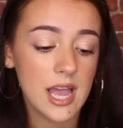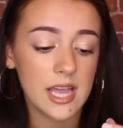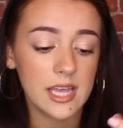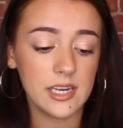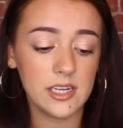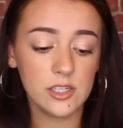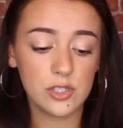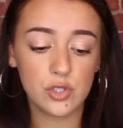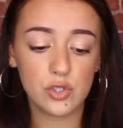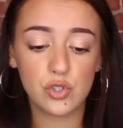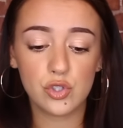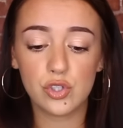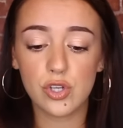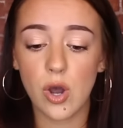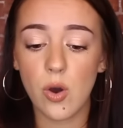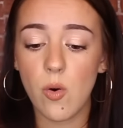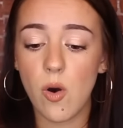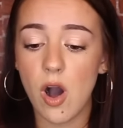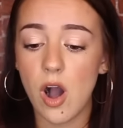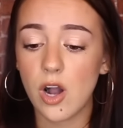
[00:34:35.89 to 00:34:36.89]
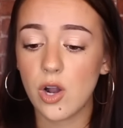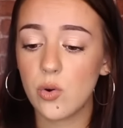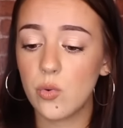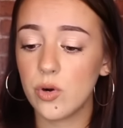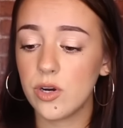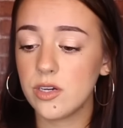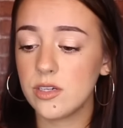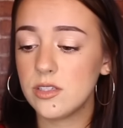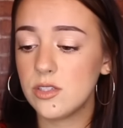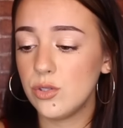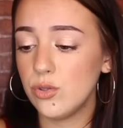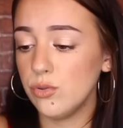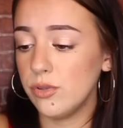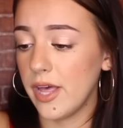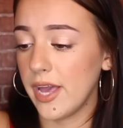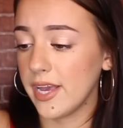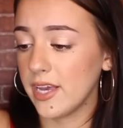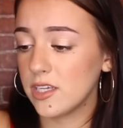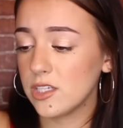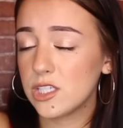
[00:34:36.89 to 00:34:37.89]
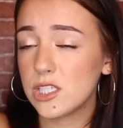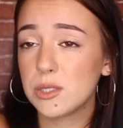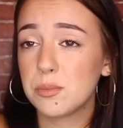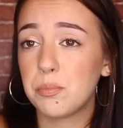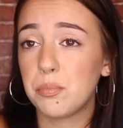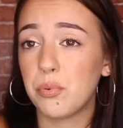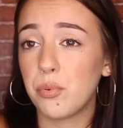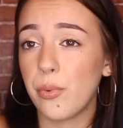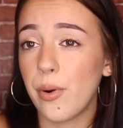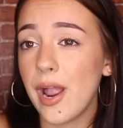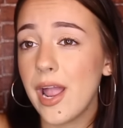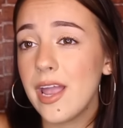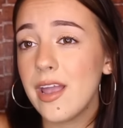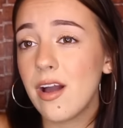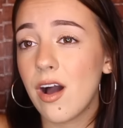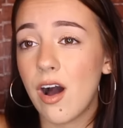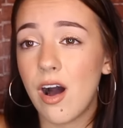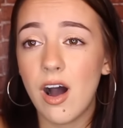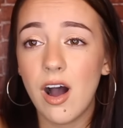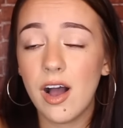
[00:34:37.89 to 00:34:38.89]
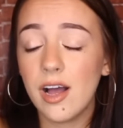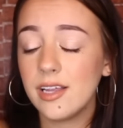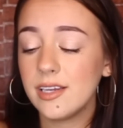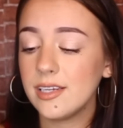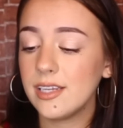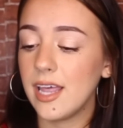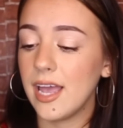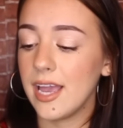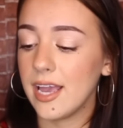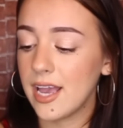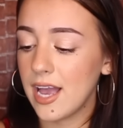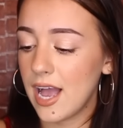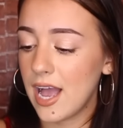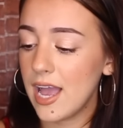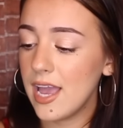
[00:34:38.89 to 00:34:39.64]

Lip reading: It is so awkward to like spray on. Like,